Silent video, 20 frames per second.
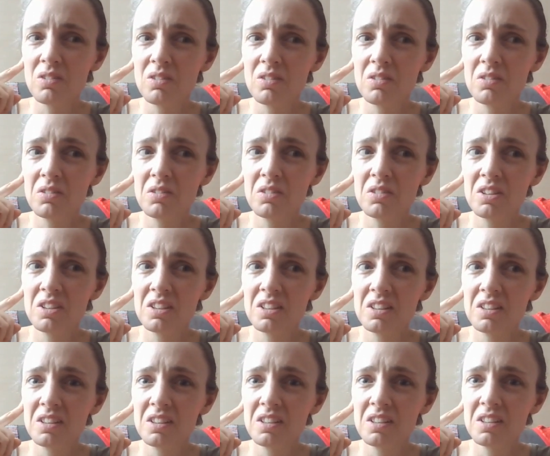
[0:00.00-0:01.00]

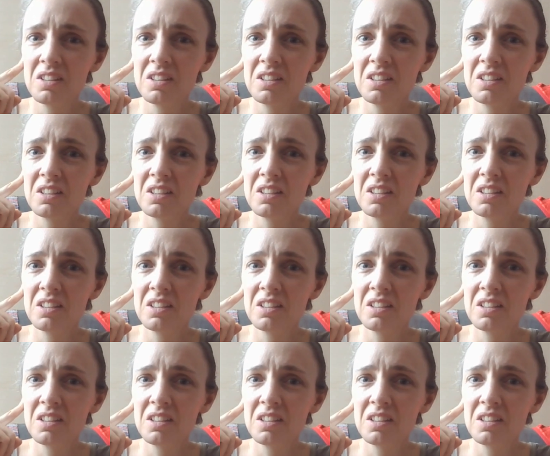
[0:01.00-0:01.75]
Nothing is said.